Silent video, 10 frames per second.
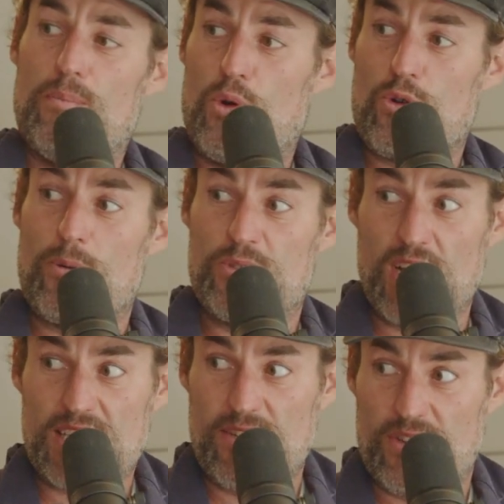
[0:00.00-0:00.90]
more
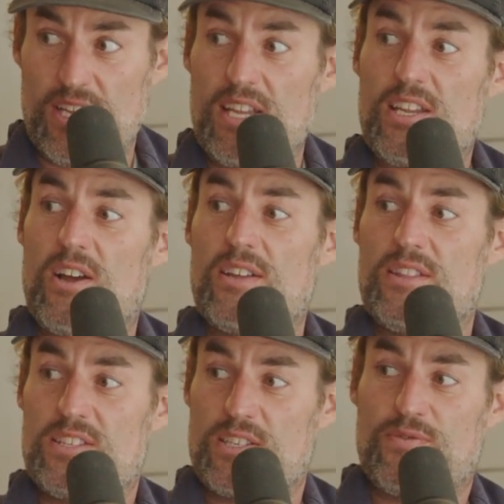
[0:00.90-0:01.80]
objectively and going,
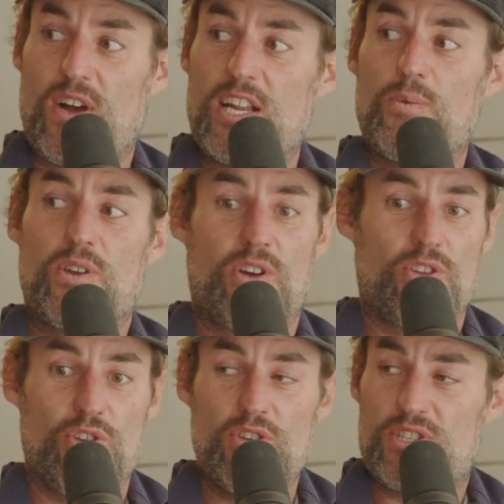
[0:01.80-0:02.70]
this is funny, we got to
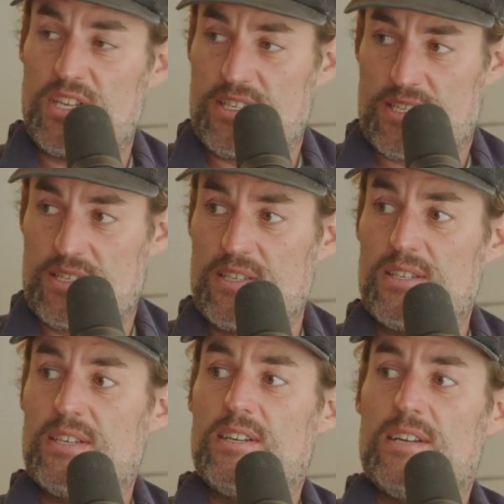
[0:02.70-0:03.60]
use this.
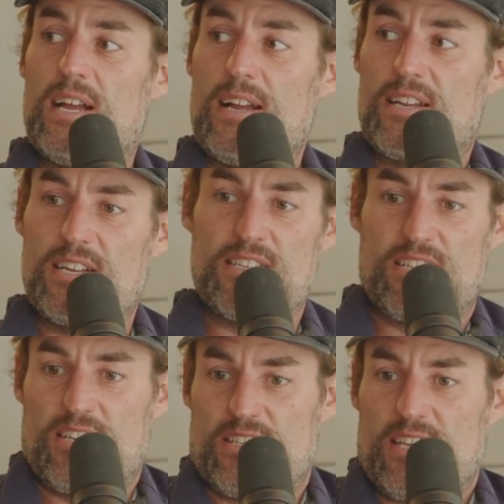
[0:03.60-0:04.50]
Because
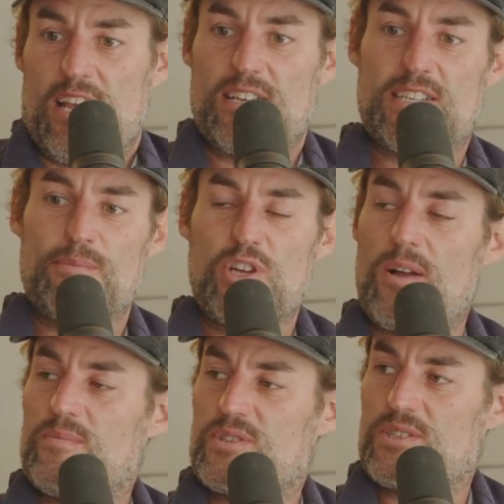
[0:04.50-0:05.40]

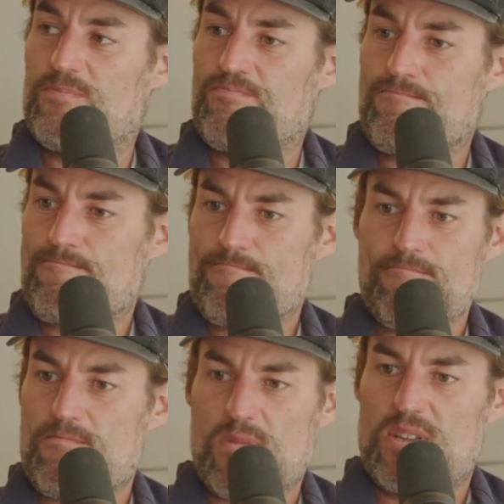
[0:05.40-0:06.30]
sometimes
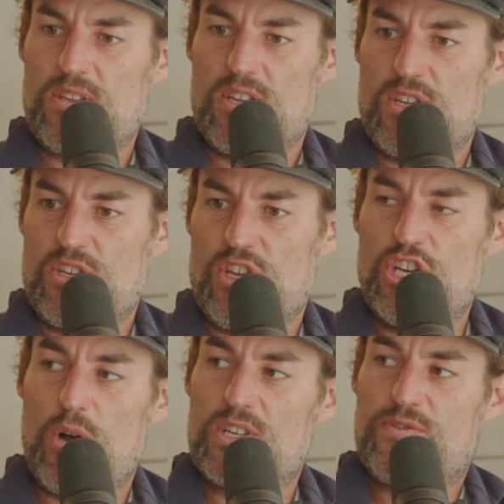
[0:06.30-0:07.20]

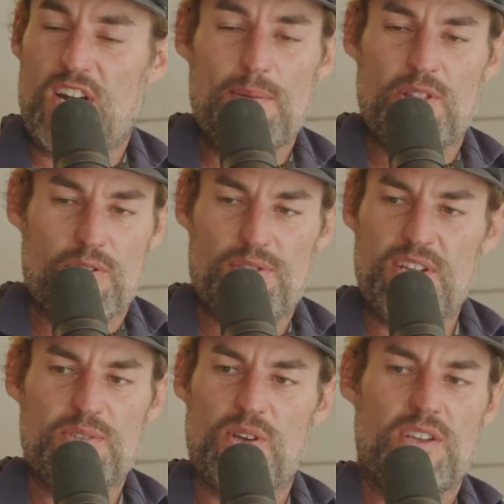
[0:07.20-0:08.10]
it's funny, but there are
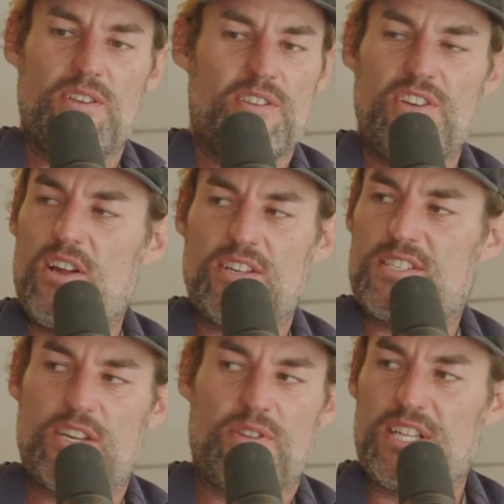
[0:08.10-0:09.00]
things where you don't
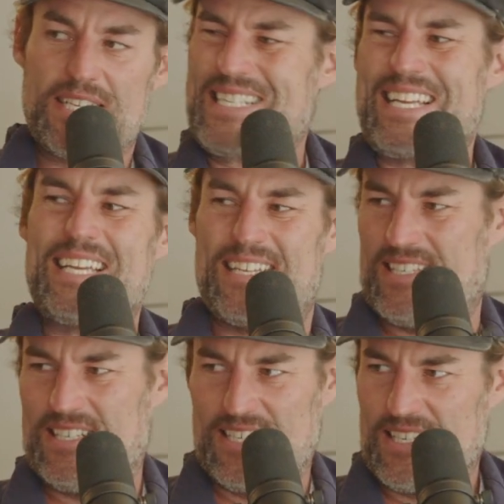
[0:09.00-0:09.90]
necessarily see it
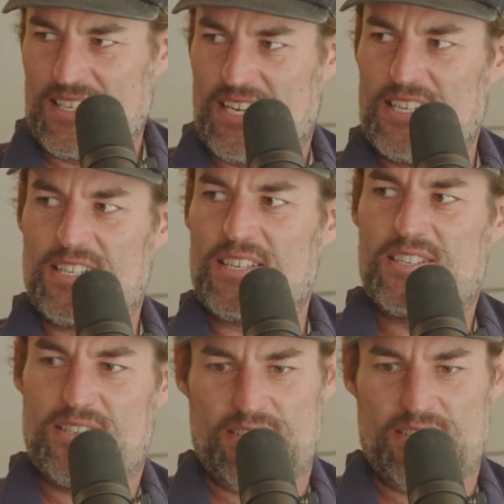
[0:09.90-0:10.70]
because it's